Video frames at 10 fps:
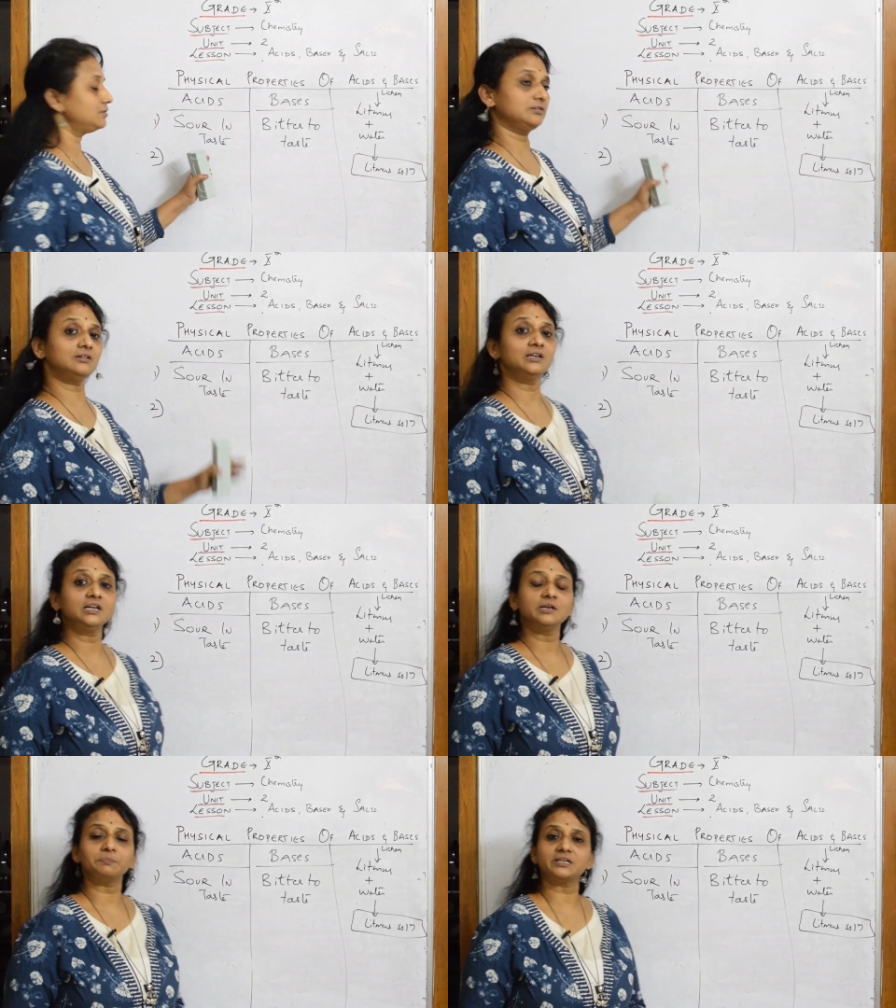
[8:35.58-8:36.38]
the
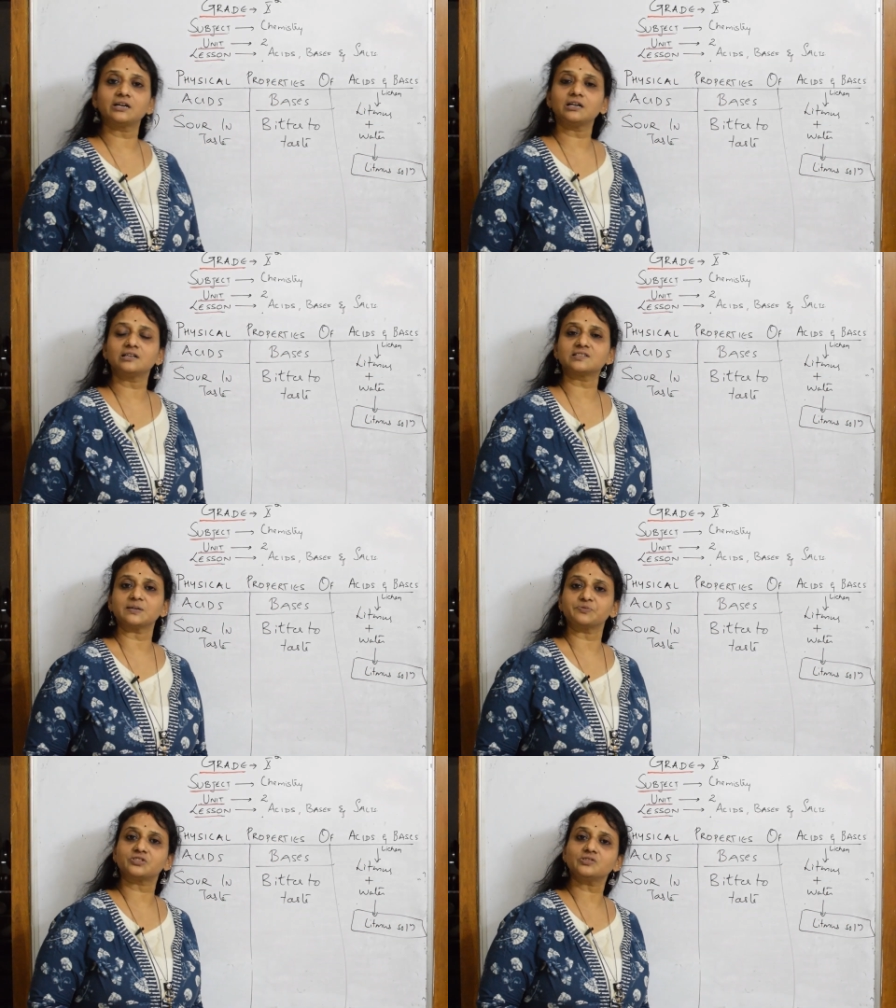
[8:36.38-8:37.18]
particular
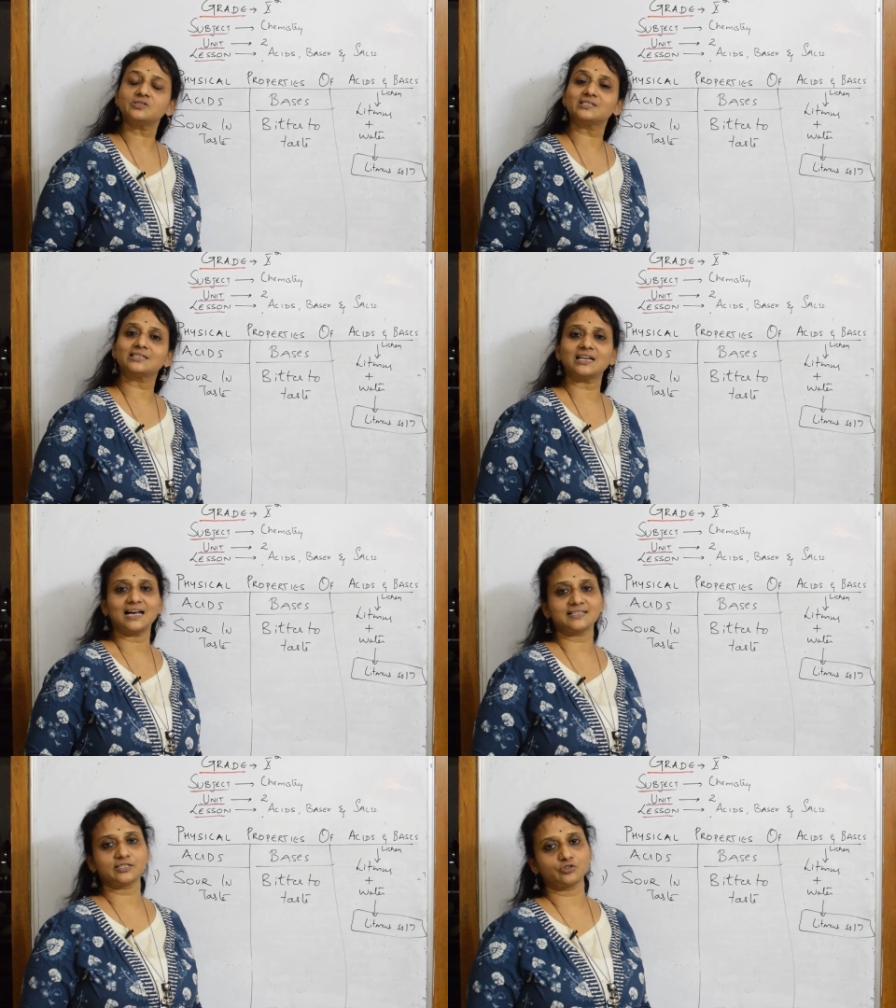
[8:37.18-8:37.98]
substance is an
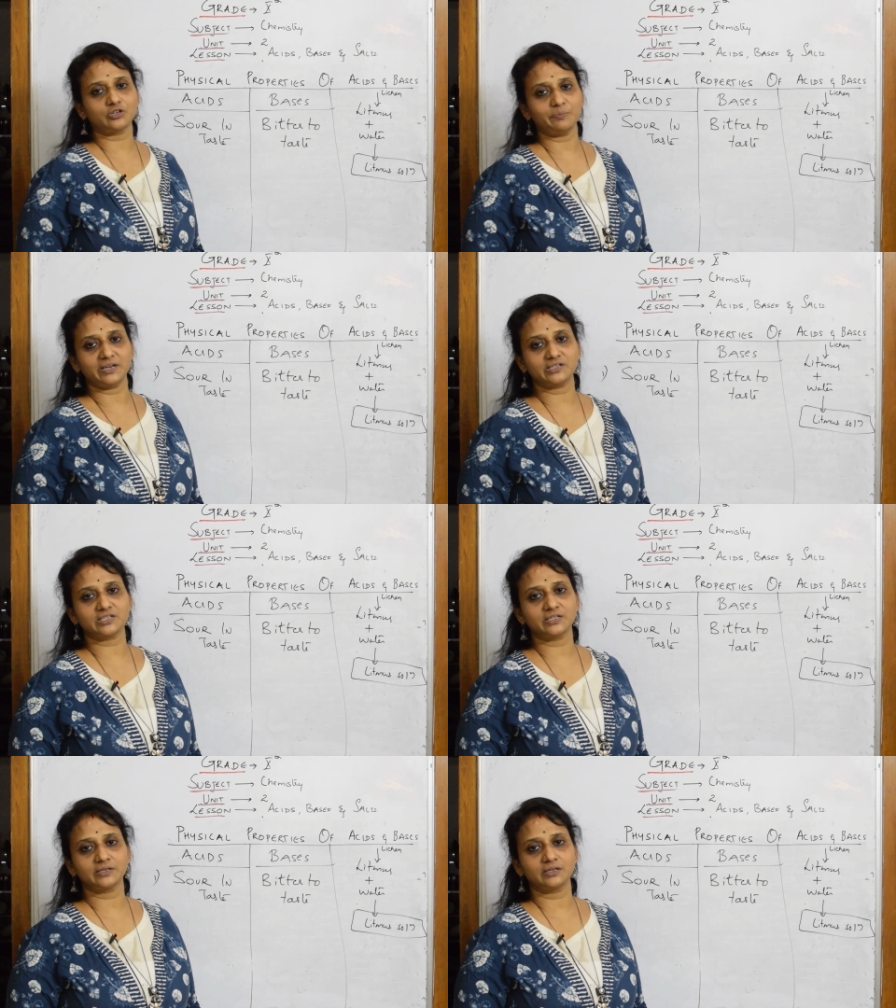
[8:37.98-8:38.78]
acid or a
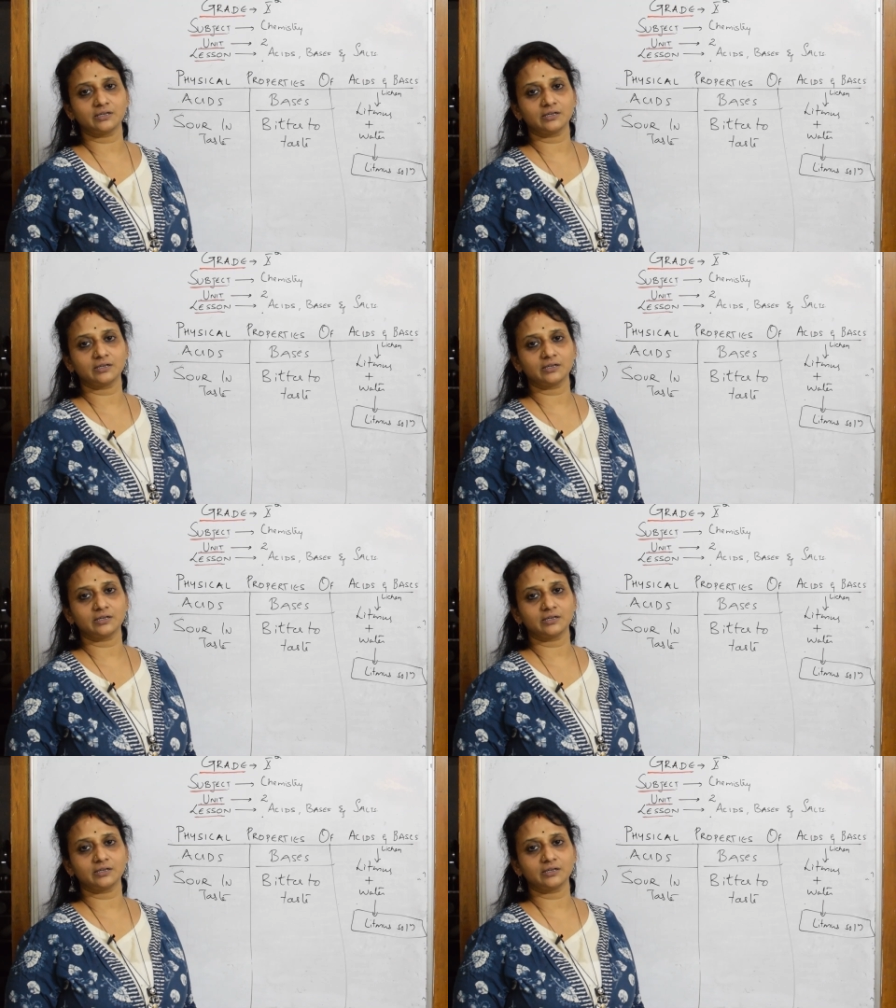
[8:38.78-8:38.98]
base.